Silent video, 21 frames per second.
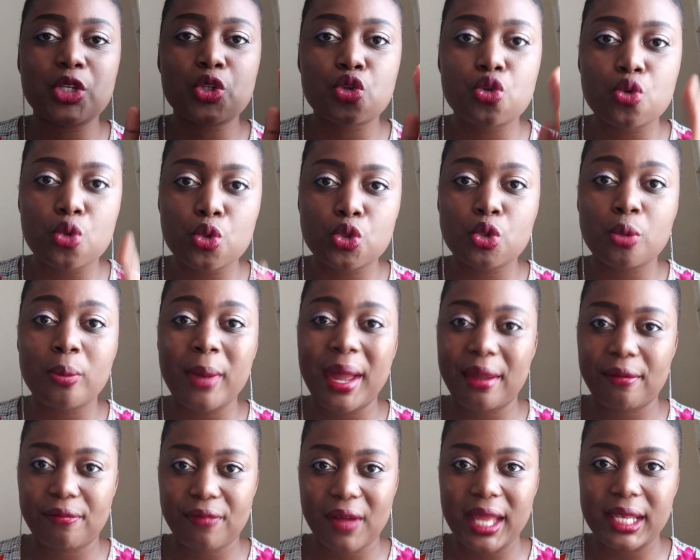true to my
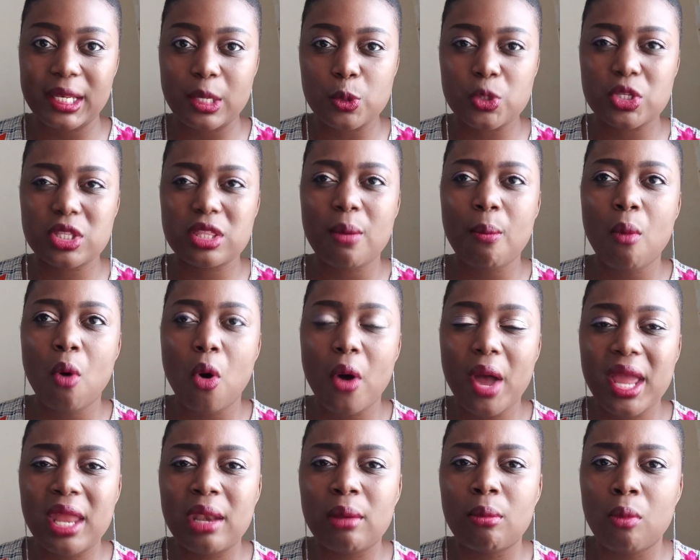values, the more
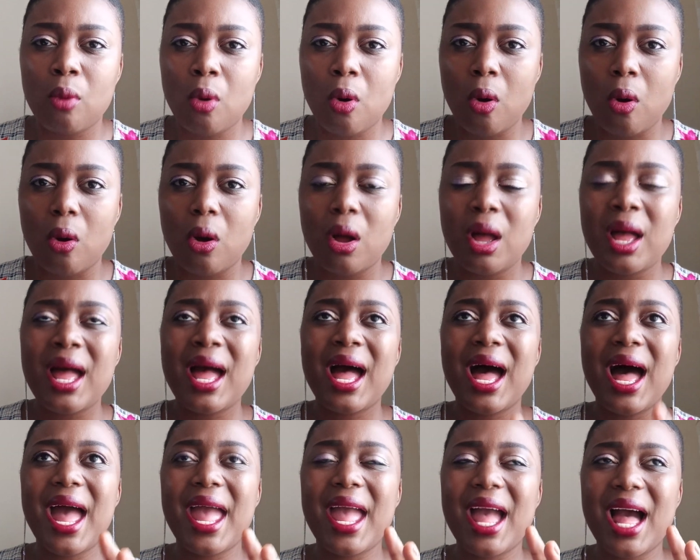and more
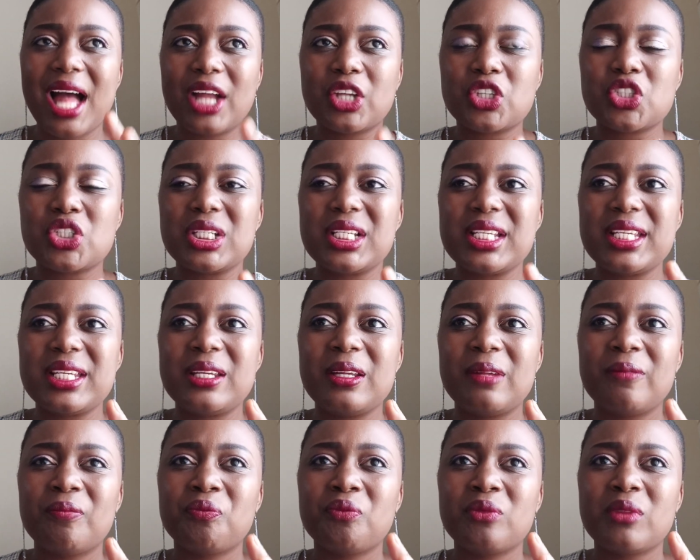I
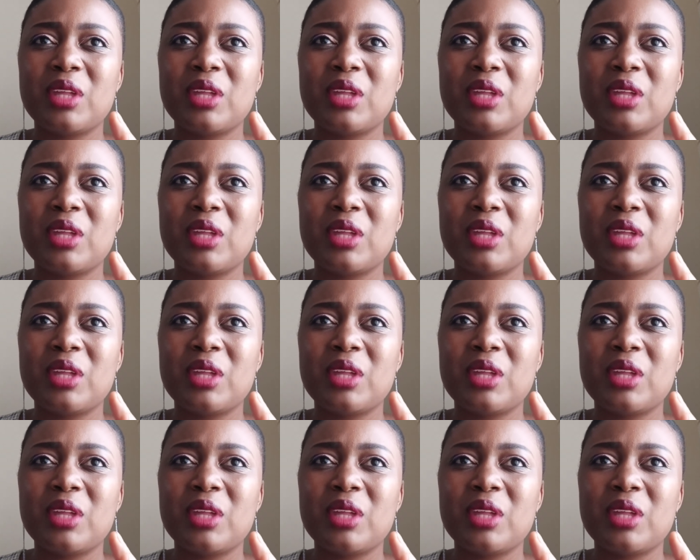actually